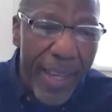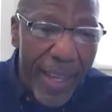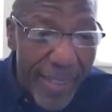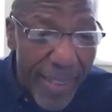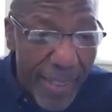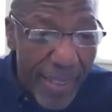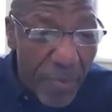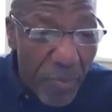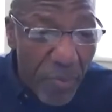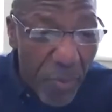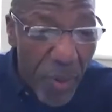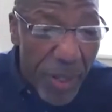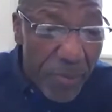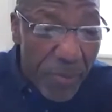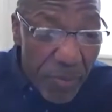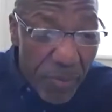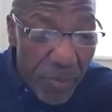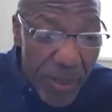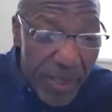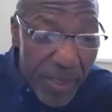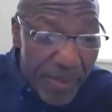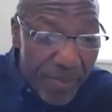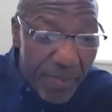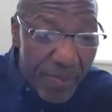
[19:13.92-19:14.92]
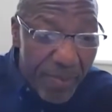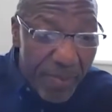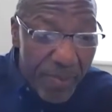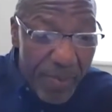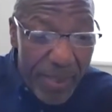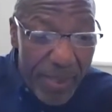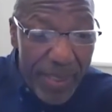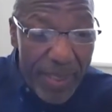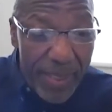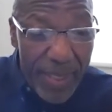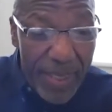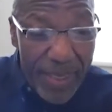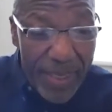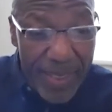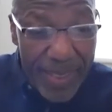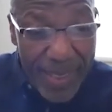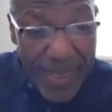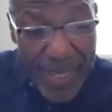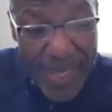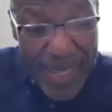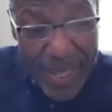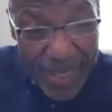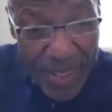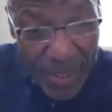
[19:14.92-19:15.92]
and what we
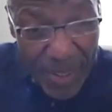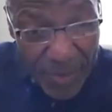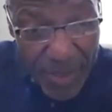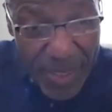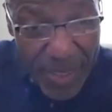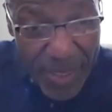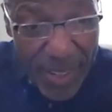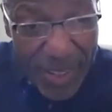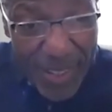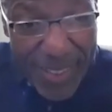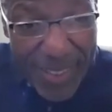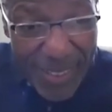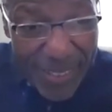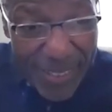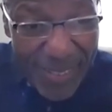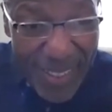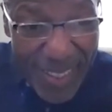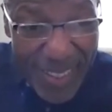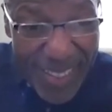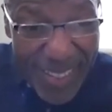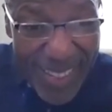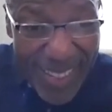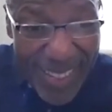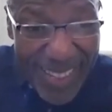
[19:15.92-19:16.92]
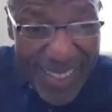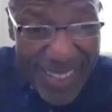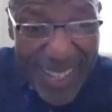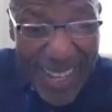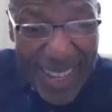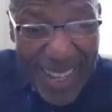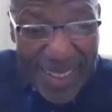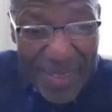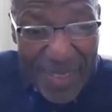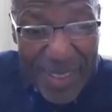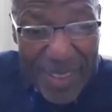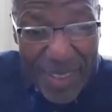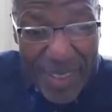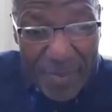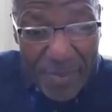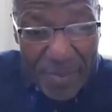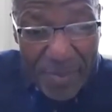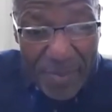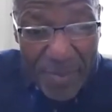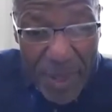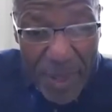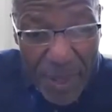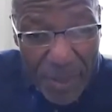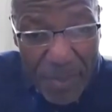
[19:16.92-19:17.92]
see as a result of this is that
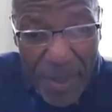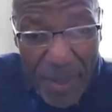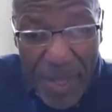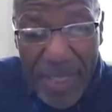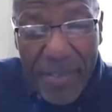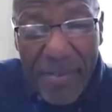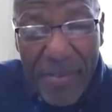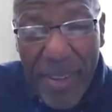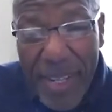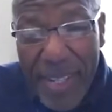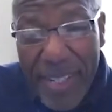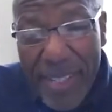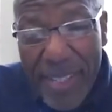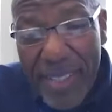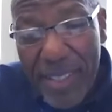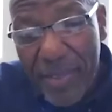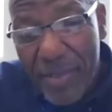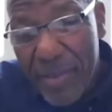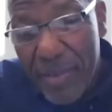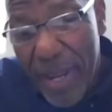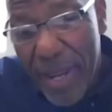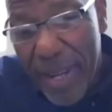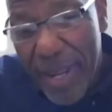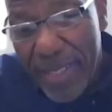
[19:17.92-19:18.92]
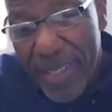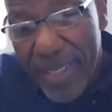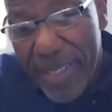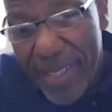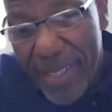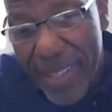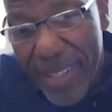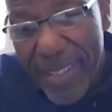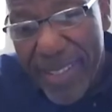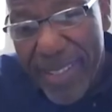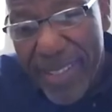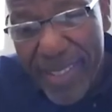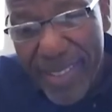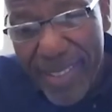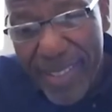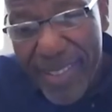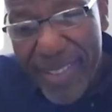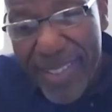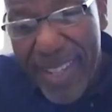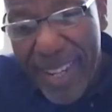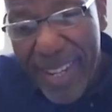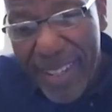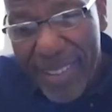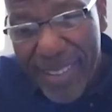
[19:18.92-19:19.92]
in, in many ways the residential
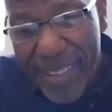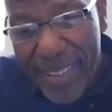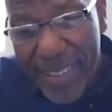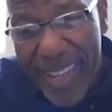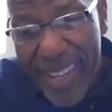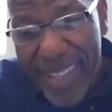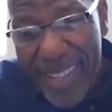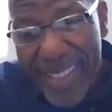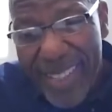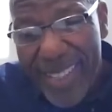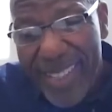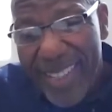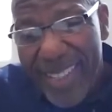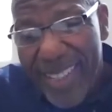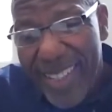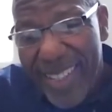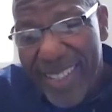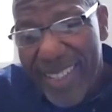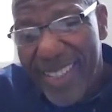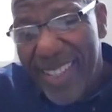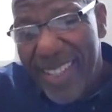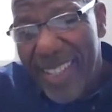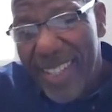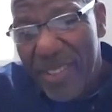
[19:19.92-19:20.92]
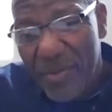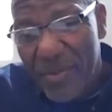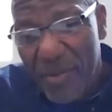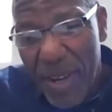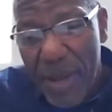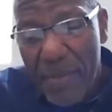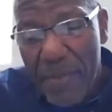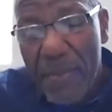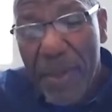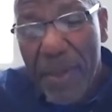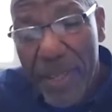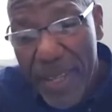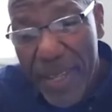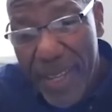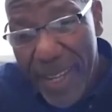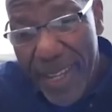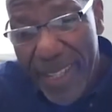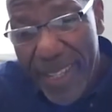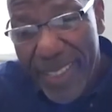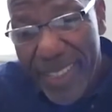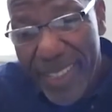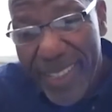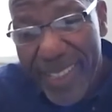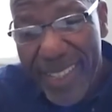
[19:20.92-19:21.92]
segregation is then
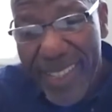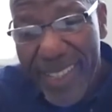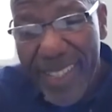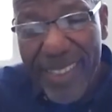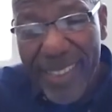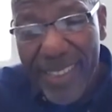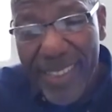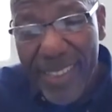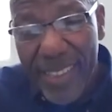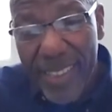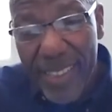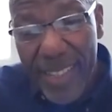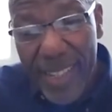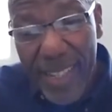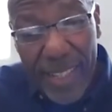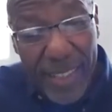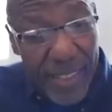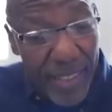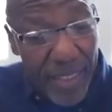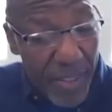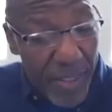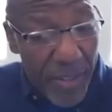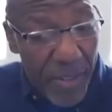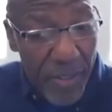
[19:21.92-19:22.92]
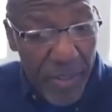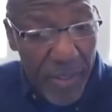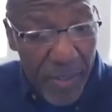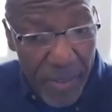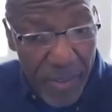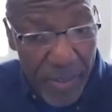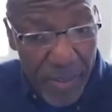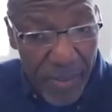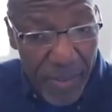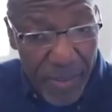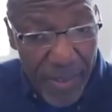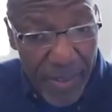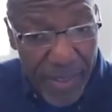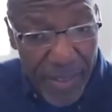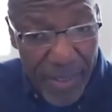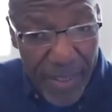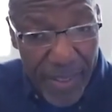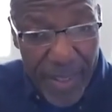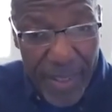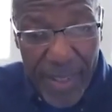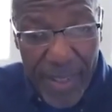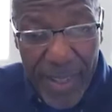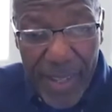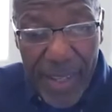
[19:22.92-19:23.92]
replicated in, in the
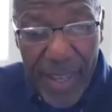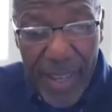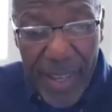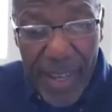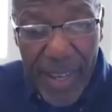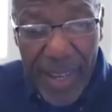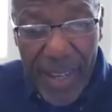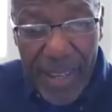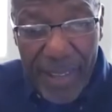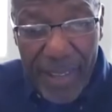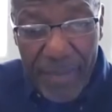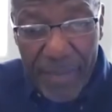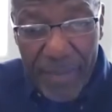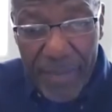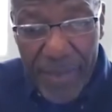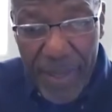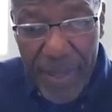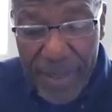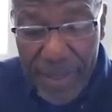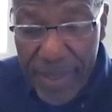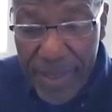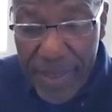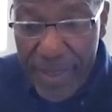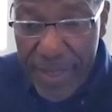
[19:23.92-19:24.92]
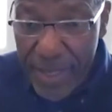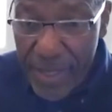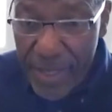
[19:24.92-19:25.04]
schools um, in